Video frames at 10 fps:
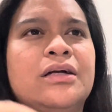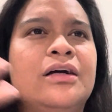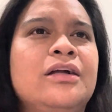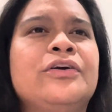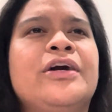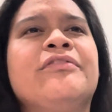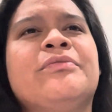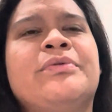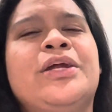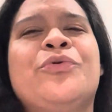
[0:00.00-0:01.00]
Aloha
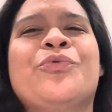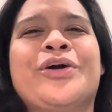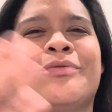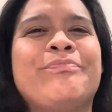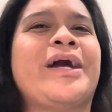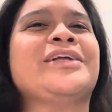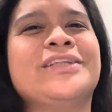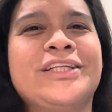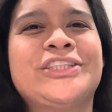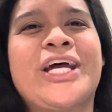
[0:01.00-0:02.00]
everybody, welcome back to
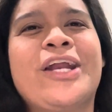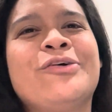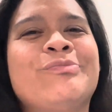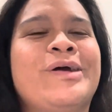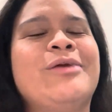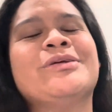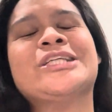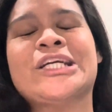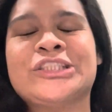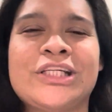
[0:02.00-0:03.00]
the channel. My name is
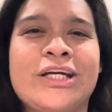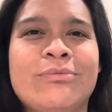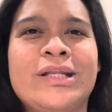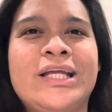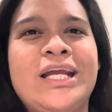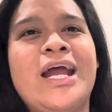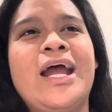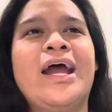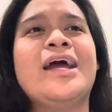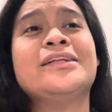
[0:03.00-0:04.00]
Ashley Kamaleni,
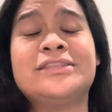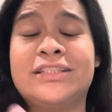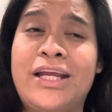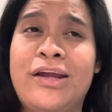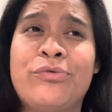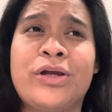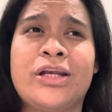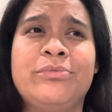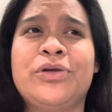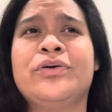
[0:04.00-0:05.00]
and today we're going to
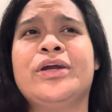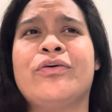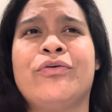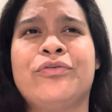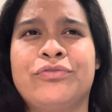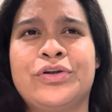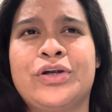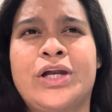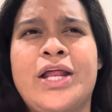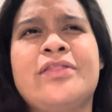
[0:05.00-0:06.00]
be going
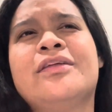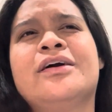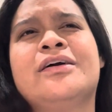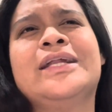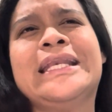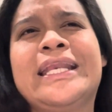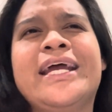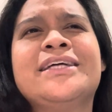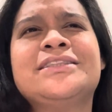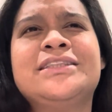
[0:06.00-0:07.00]
over the
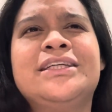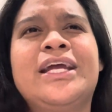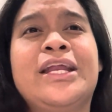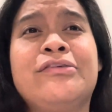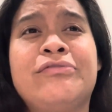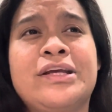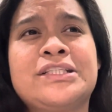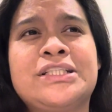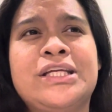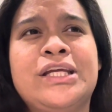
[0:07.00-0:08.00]
Legacy
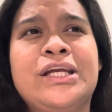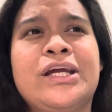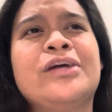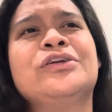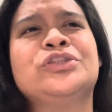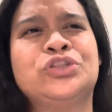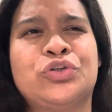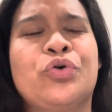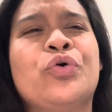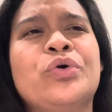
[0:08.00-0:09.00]
Investing
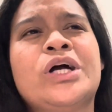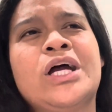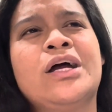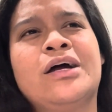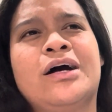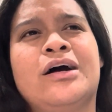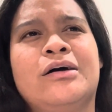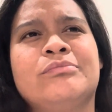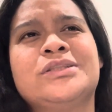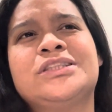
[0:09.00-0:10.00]
show
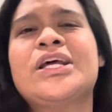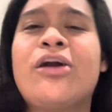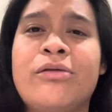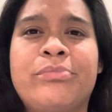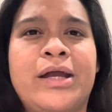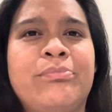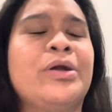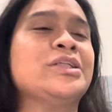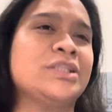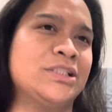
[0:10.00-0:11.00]
set on by
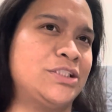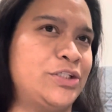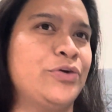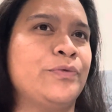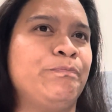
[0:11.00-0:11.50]
Preston Seal.